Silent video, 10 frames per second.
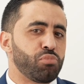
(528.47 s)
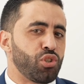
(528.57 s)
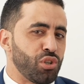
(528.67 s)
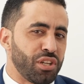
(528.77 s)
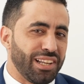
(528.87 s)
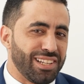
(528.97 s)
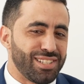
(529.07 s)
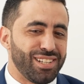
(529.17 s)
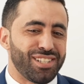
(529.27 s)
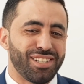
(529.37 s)

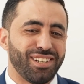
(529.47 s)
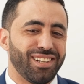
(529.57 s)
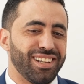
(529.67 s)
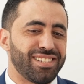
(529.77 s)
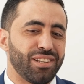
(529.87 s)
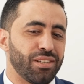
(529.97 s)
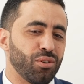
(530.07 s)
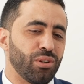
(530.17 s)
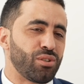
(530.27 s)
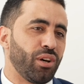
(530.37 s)
Socialization, it's
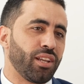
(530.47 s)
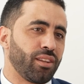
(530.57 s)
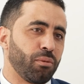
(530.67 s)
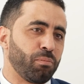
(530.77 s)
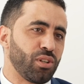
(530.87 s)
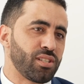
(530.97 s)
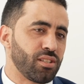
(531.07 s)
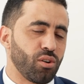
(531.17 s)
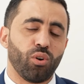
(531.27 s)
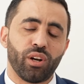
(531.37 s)
also another
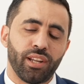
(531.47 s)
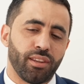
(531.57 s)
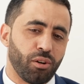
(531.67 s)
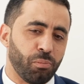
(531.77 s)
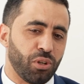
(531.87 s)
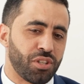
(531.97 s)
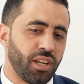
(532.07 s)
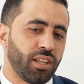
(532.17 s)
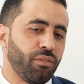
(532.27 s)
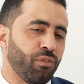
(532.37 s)
process or another
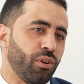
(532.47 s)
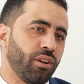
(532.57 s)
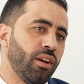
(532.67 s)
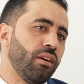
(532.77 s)
opportunity for